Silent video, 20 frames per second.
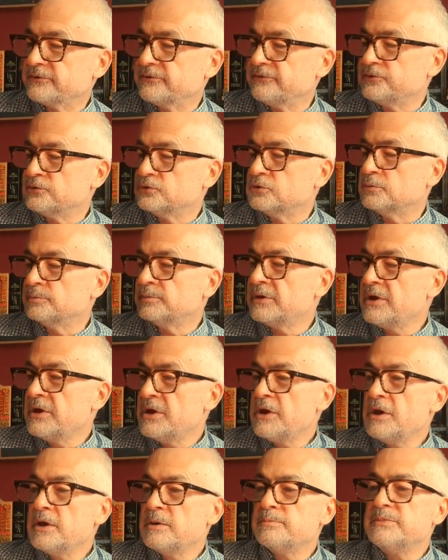form
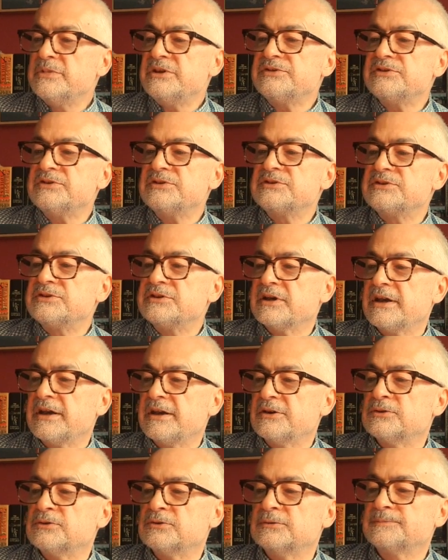mrs
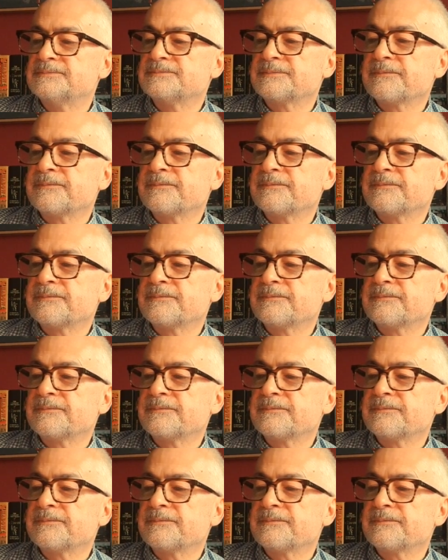dale